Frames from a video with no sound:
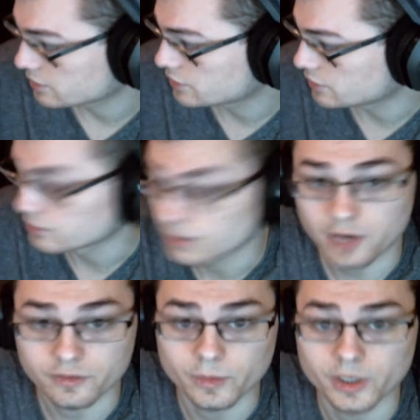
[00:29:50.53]
to
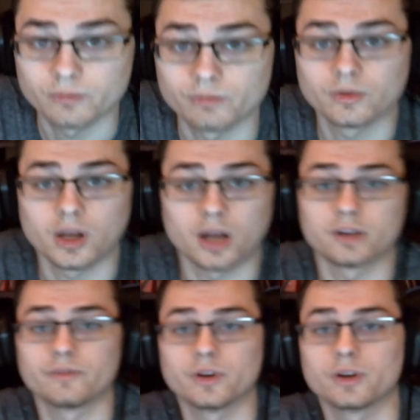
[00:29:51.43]
everybody
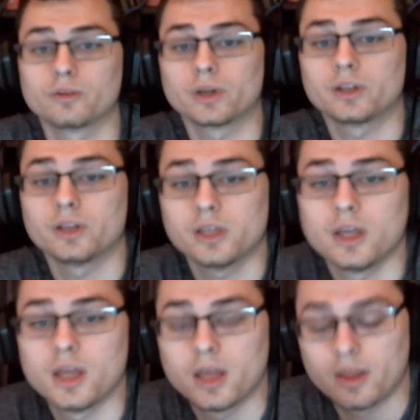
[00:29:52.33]
very quickly
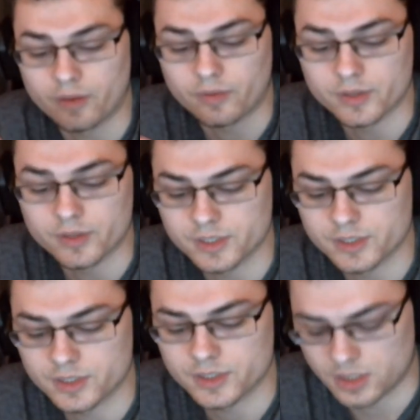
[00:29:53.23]
that this
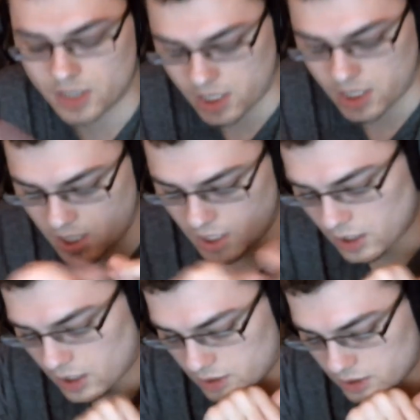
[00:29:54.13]
is not
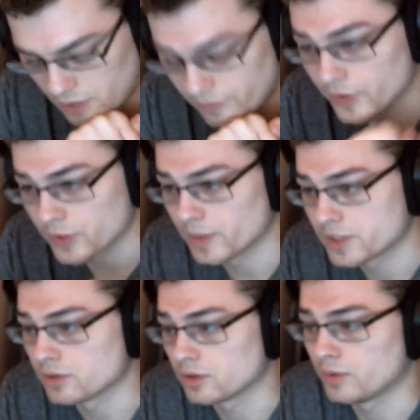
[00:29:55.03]
a
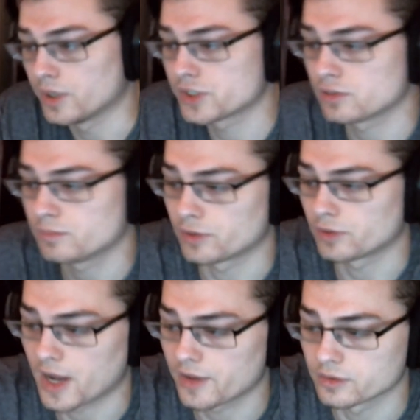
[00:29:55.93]
fundamental equation, but
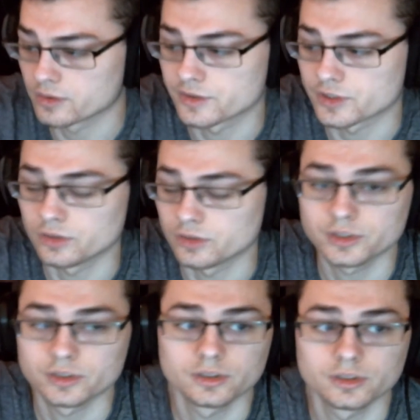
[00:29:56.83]
rather a result
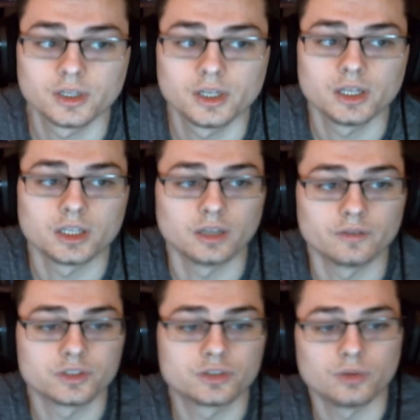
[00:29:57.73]

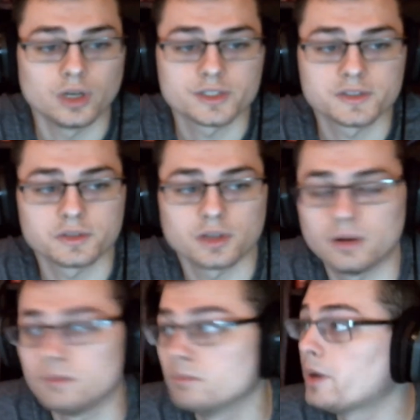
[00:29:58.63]
given to us
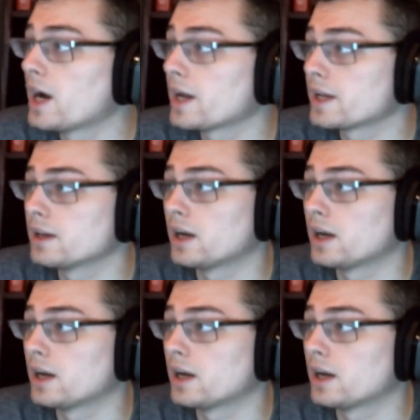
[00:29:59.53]
by